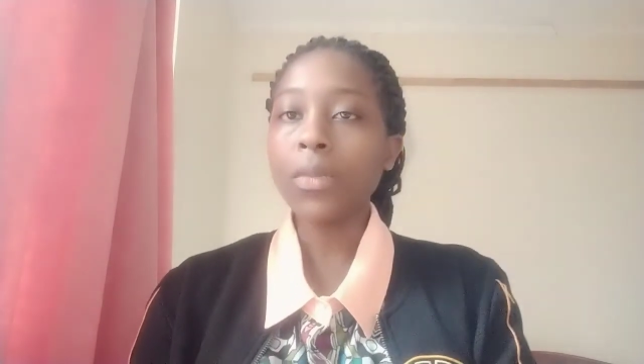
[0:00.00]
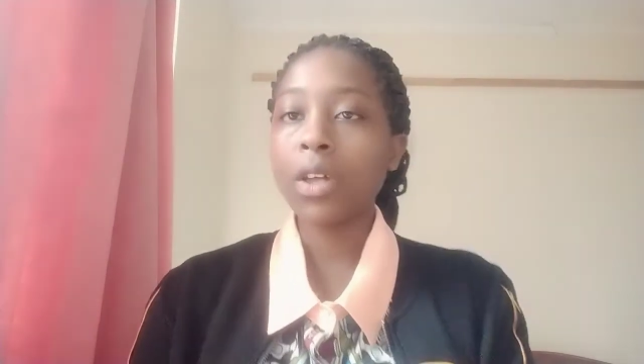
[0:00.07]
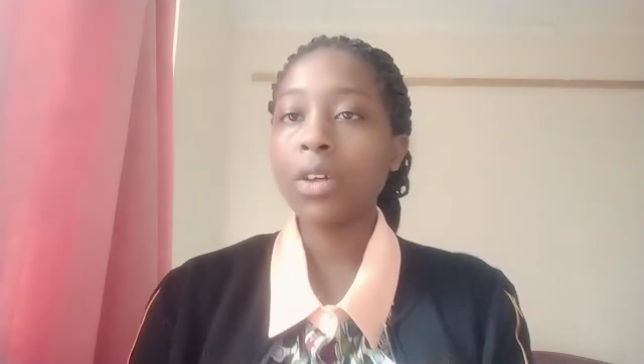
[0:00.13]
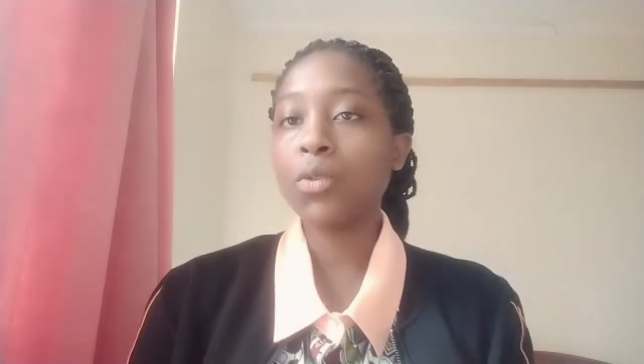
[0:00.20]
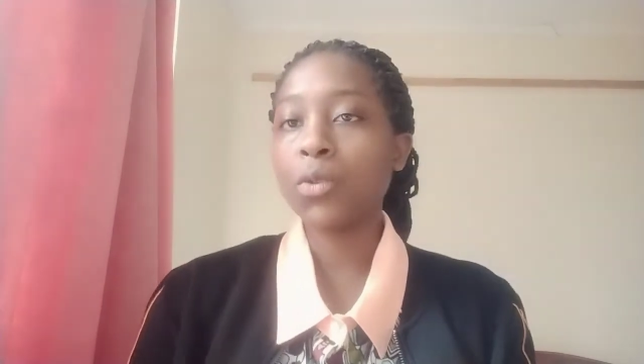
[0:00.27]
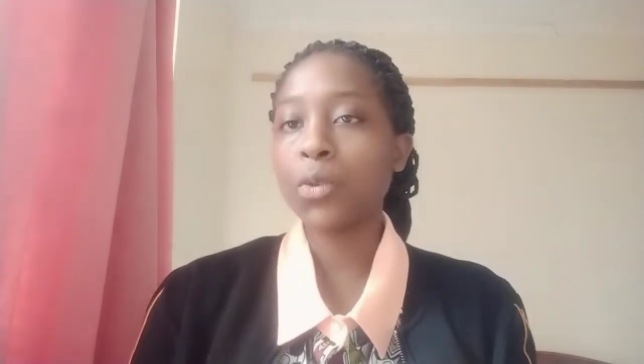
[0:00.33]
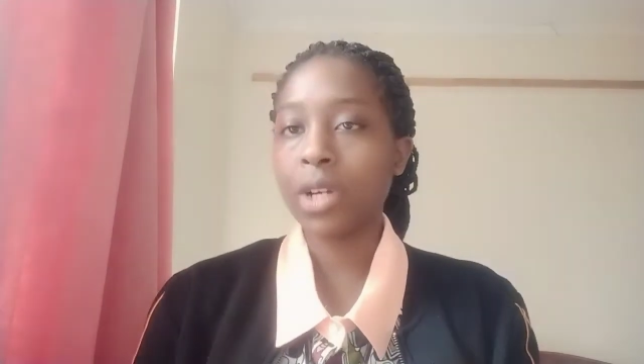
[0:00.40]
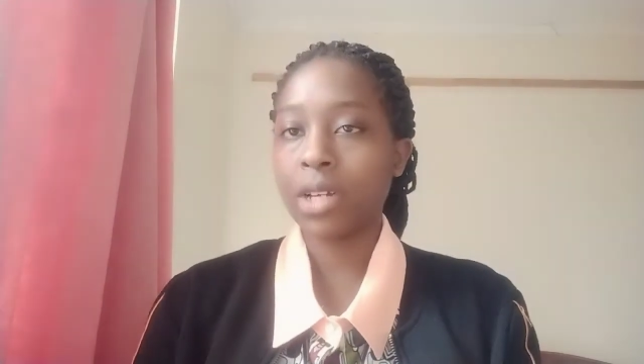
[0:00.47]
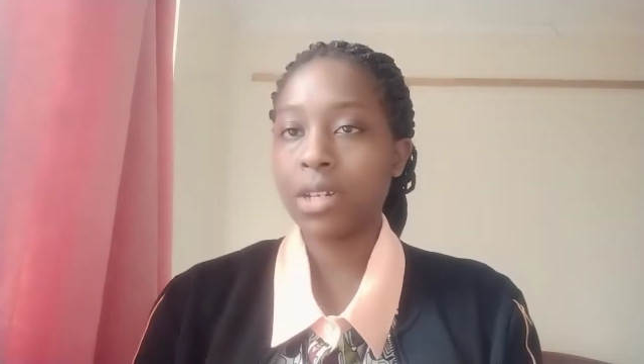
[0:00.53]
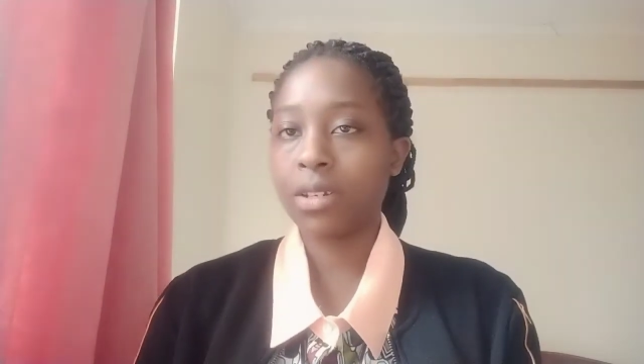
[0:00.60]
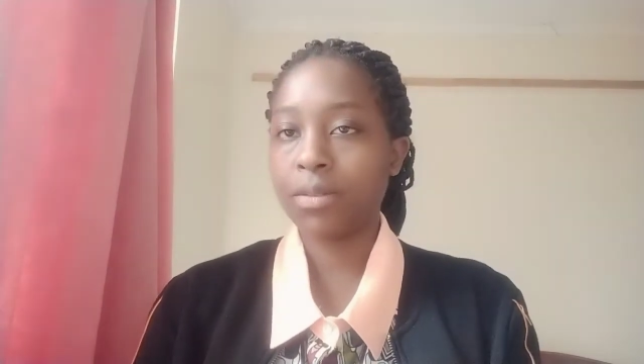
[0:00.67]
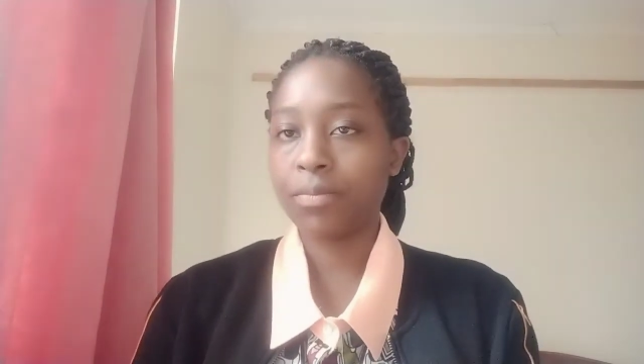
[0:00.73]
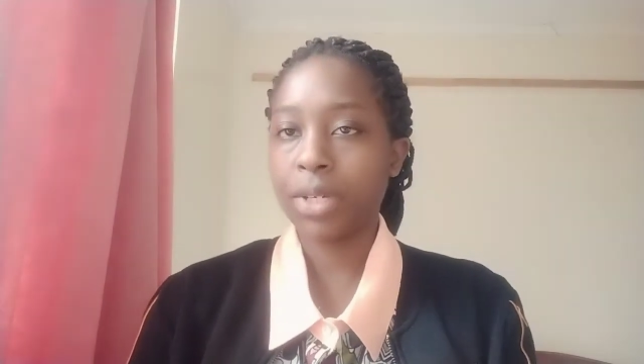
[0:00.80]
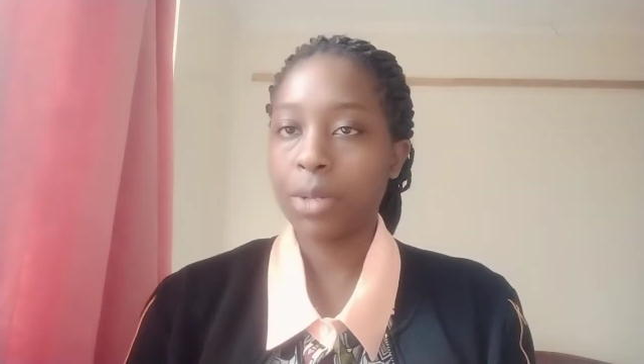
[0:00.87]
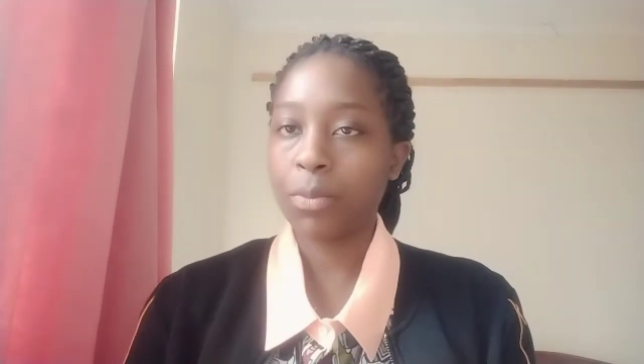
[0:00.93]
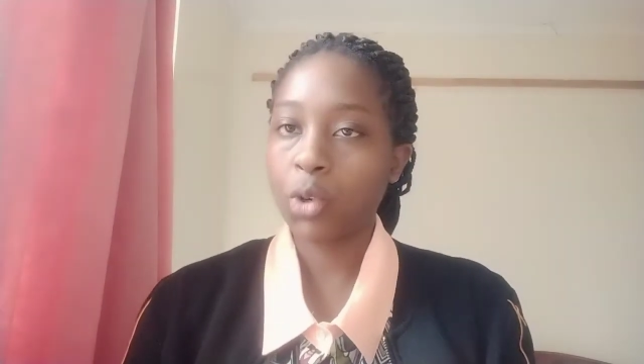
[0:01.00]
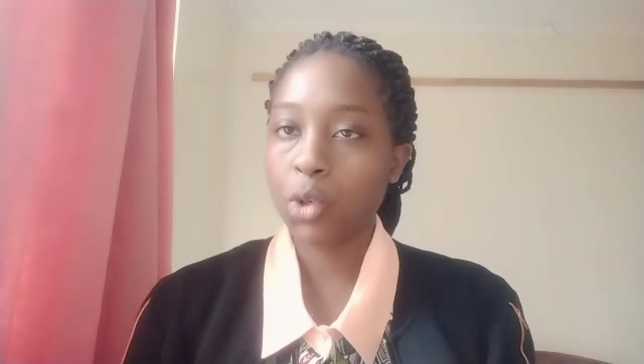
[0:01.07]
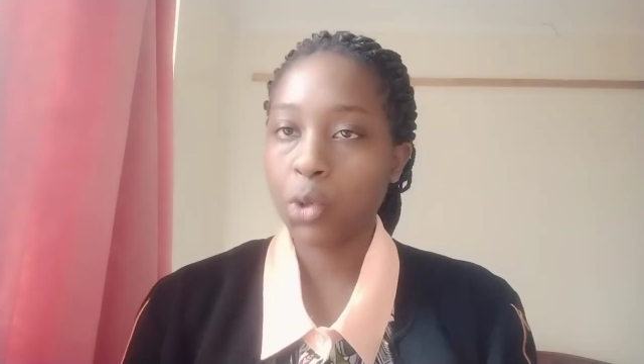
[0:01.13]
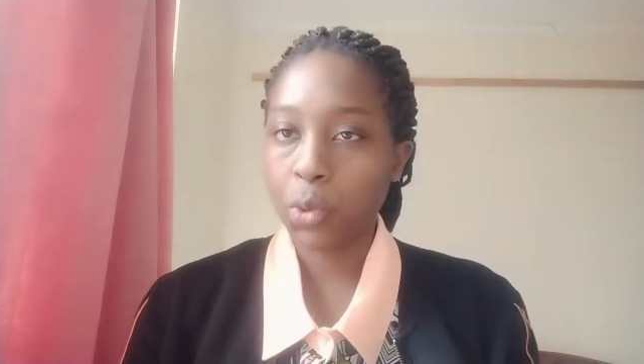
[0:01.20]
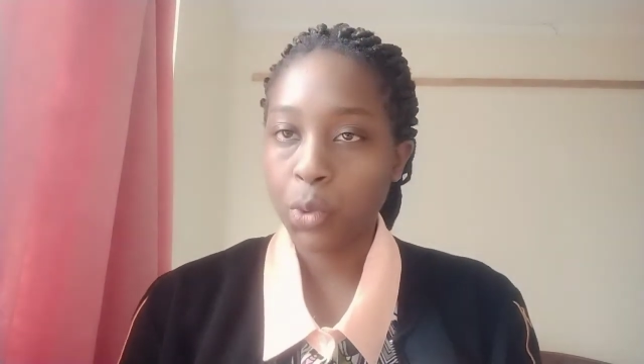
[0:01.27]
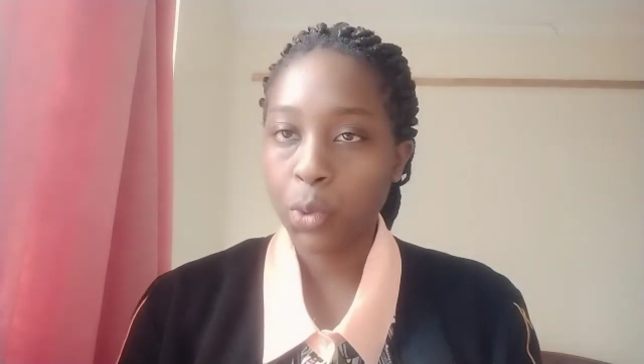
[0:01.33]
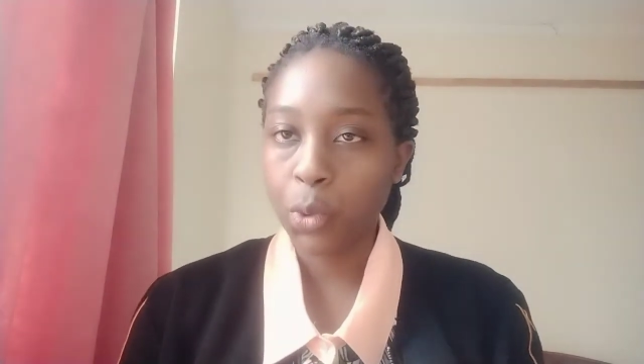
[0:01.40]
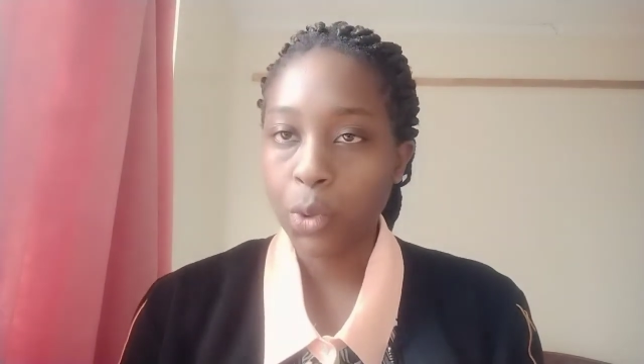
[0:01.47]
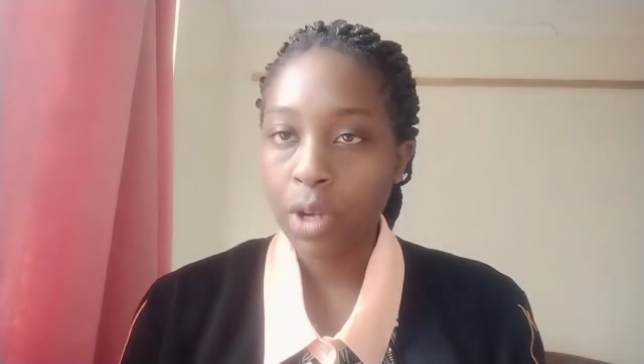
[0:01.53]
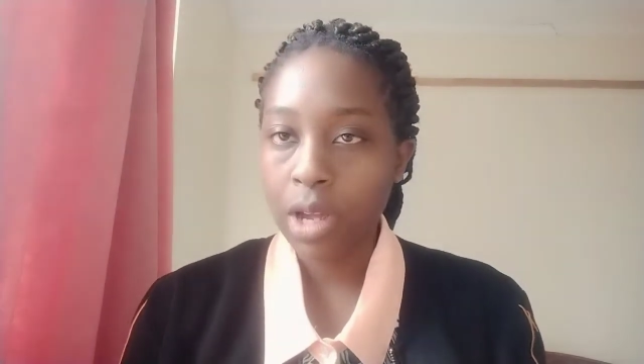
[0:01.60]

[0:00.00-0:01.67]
you can be able to